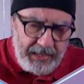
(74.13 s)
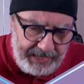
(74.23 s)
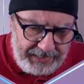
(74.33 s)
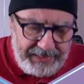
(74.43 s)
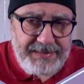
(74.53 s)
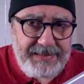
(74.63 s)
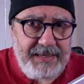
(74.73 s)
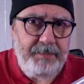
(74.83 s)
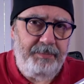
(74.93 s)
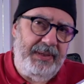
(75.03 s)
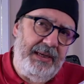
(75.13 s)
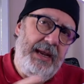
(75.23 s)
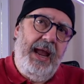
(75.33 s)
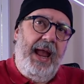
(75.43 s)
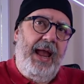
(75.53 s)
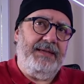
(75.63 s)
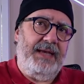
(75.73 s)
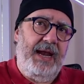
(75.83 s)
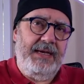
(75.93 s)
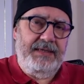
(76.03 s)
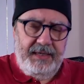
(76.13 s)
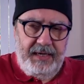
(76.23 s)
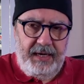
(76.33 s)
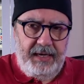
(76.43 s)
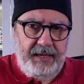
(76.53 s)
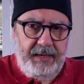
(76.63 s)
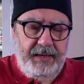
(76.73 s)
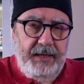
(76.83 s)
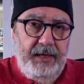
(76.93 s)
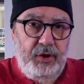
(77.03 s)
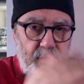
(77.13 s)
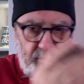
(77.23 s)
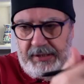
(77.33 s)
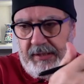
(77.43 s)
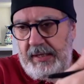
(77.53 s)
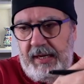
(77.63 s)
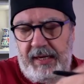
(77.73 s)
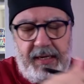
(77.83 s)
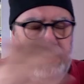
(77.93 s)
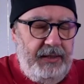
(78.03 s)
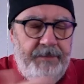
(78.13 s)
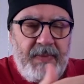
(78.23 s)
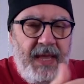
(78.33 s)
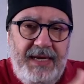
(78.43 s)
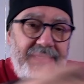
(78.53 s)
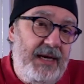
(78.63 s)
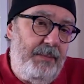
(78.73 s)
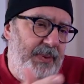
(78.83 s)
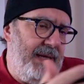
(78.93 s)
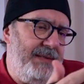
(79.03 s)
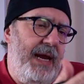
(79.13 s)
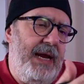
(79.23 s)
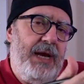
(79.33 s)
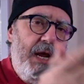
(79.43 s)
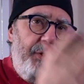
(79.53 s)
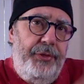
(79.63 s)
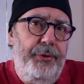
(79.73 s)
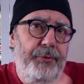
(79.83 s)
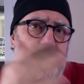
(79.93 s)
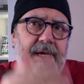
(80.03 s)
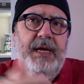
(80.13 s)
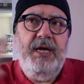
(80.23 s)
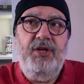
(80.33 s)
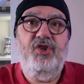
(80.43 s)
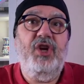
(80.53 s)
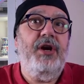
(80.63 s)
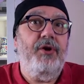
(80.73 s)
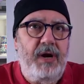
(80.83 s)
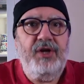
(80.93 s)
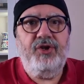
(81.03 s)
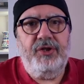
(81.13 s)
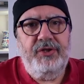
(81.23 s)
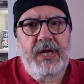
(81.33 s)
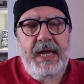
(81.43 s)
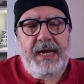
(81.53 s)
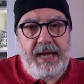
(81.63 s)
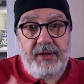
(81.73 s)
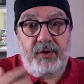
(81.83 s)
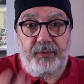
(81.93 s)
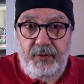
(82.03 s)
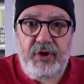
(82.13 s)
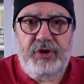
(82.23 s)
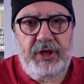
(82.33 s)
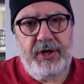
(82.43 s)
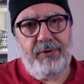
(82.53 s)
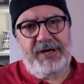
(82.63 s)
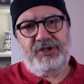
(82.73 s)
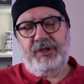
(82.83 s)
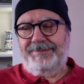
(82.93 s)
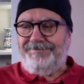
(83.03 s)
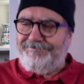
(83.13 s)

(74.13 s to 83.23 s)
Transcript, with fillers: And S N M P has had uh, using uh, S N M P has had three generations. Now the first generation